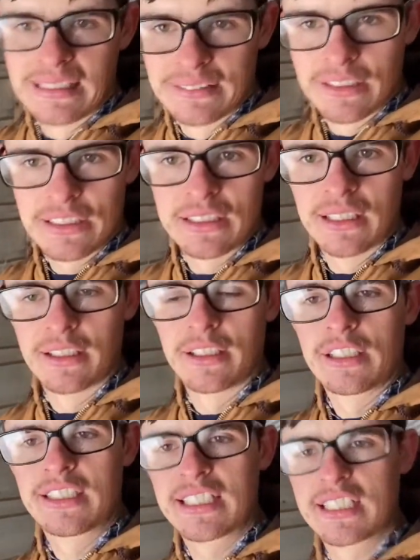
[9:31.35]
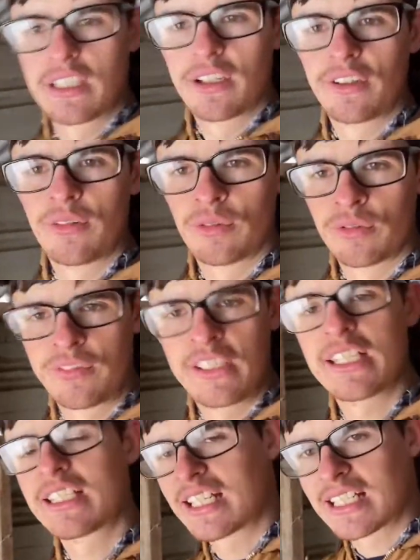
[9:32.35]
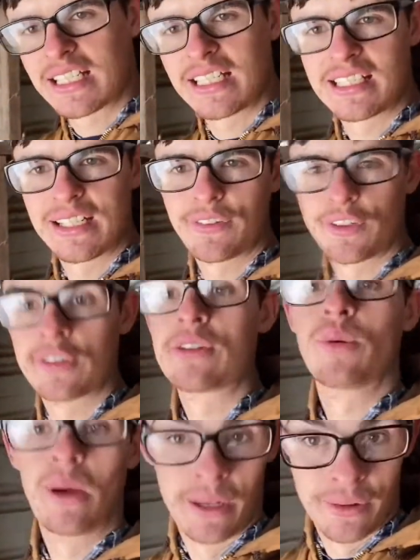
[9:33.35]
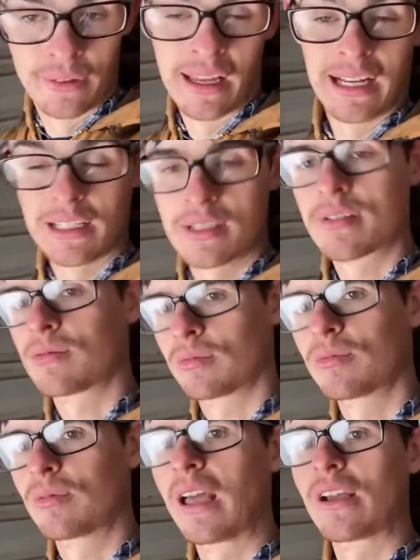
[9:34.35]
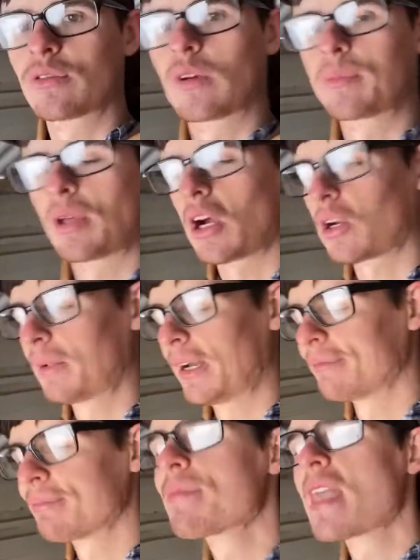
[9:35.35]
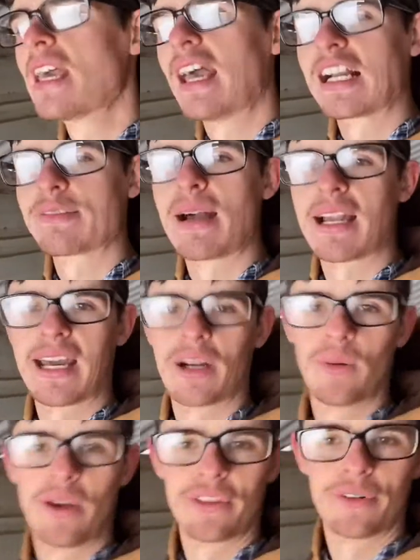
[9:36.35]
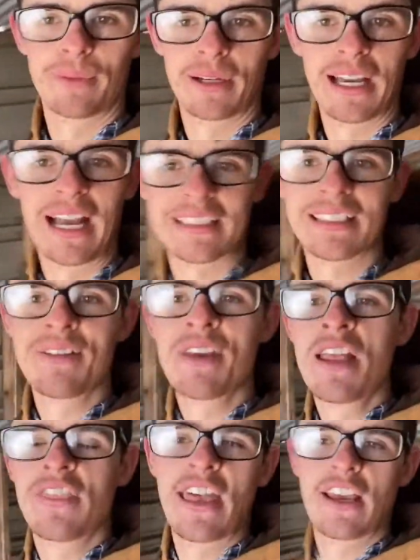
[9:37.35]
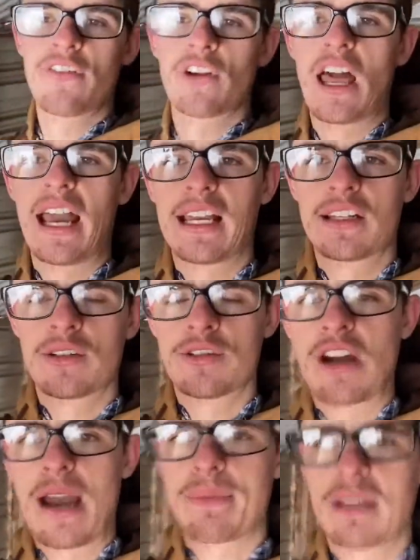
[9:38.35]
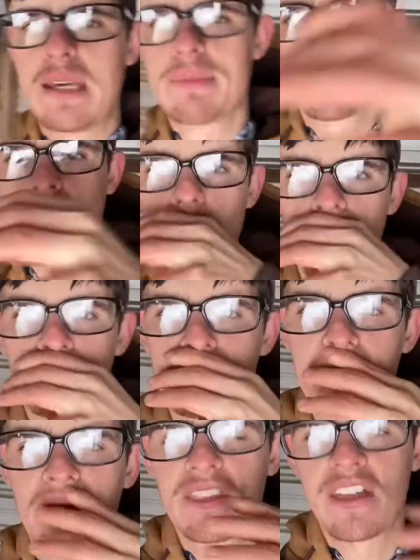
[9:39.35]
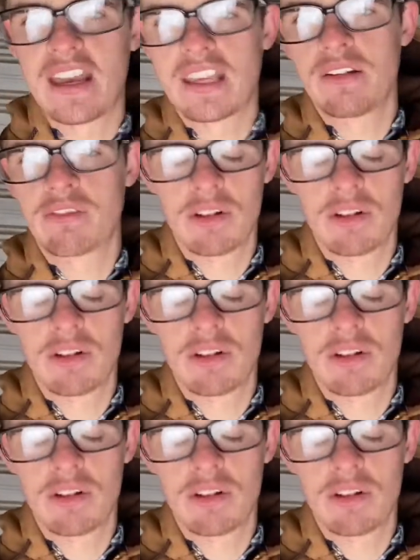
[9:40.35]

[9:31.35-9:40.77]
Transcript: What's the 60 and 70 degree weather? Now, that's what I'm talking about. That's my kind of weather. But guys, thank you for liking and subscribing. Keep it going. We thank you.